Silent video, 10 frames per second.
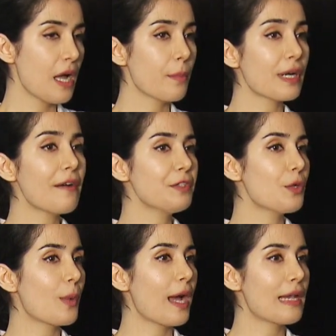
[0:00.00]
But after a
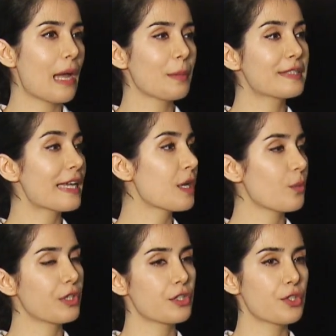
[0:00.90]
while, taking
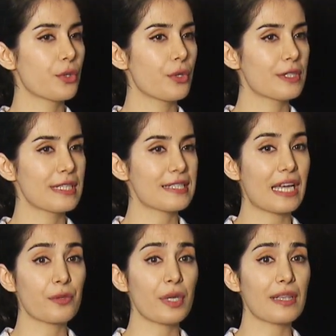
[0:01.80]
1 or 2 courses, I
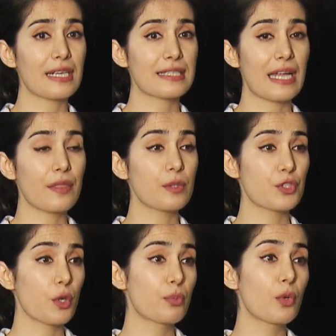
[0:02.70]
realized that there is
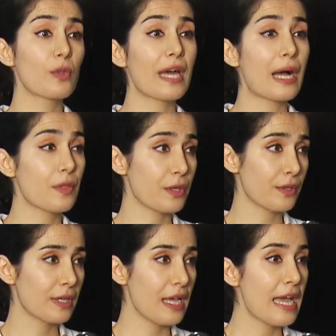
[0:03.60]
no pool down there.
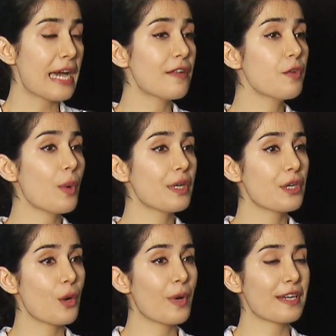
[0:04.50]
And if you want to
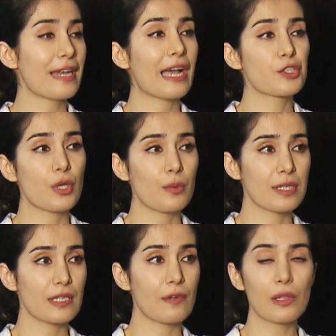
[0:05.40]
know what an actual
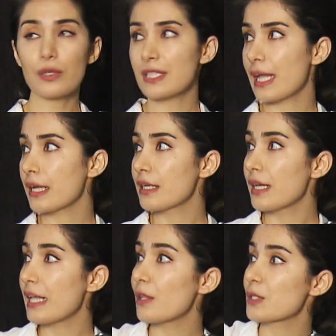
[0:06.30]
reservoir looks like,
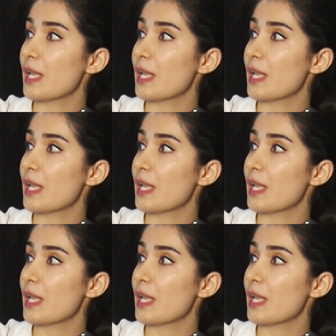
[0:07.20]
it looks